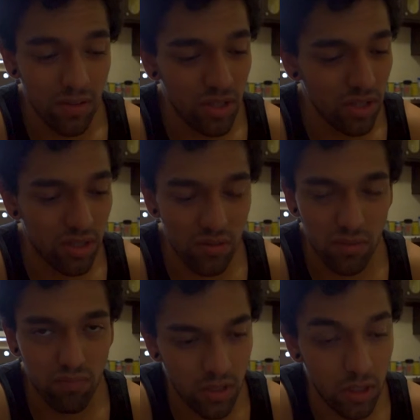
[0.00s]
It's
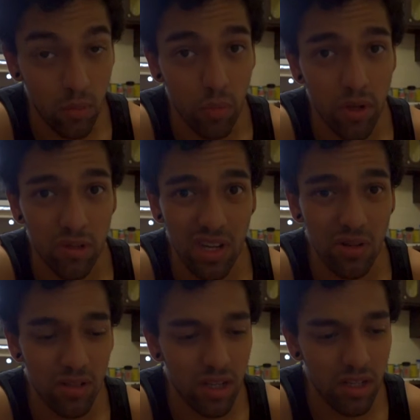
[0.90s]
more meals. I
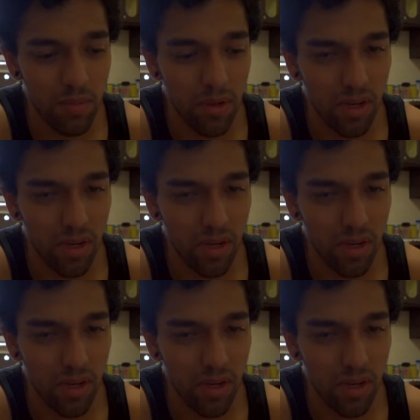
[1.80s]
want to say it's about